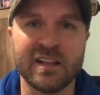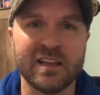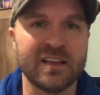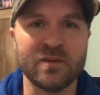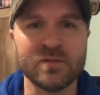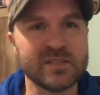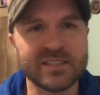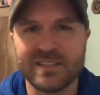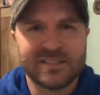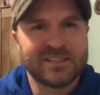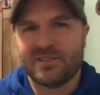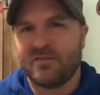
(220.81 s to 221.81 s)
Like it was
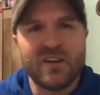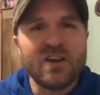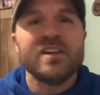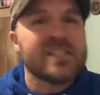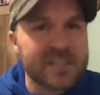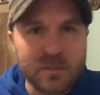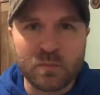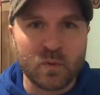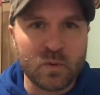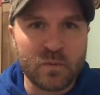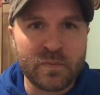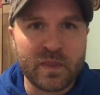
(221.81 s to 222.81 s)
very
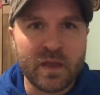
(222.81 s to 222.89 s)
simple.